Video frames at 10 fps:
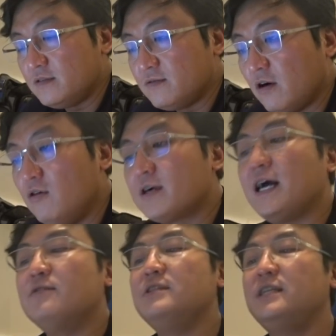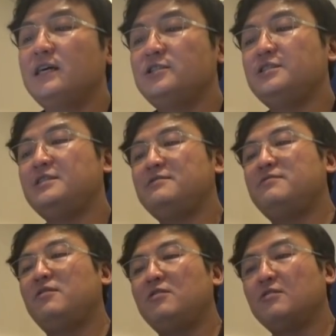Oh, Caldina
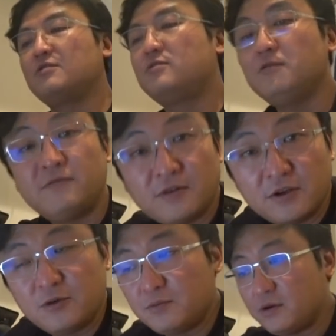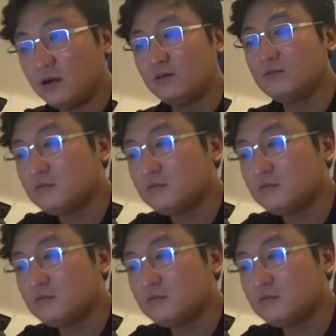GT4. Good for you, bro.